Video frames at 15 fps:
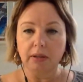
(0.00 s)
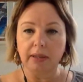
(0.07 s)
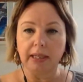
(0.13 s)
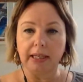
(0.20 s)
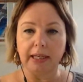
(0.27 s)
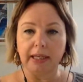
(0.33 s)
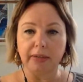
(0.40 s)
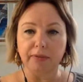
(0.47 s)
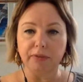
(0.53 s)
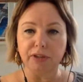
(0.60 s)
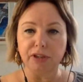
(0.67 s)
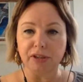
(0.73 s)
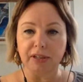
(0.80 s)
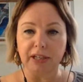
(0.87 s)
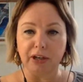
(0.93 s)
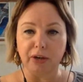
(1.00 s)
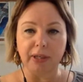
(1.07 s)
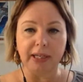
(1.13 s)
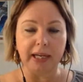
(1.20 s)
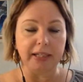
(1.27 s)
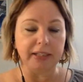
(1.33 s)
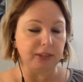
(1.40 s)
thinking of, you know,
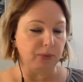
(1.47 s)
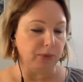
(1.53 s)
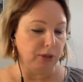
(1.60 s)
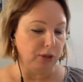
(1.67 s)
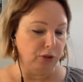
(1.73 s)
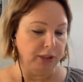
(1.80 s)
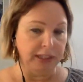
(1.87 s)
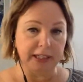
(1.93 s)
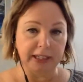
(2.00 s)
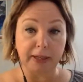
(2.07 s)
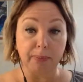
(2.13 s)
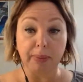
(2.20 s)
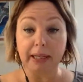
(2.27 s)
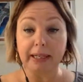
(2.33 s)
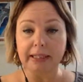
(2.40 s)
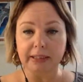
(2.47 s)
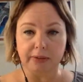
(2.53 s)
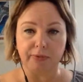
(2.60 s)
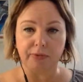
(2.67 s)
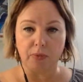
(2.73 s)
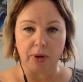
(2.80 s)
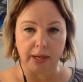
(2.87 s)
engaging with learning in a completely
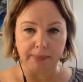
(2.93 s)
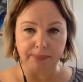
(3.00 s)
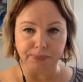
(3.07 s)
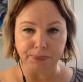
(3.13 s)
different way.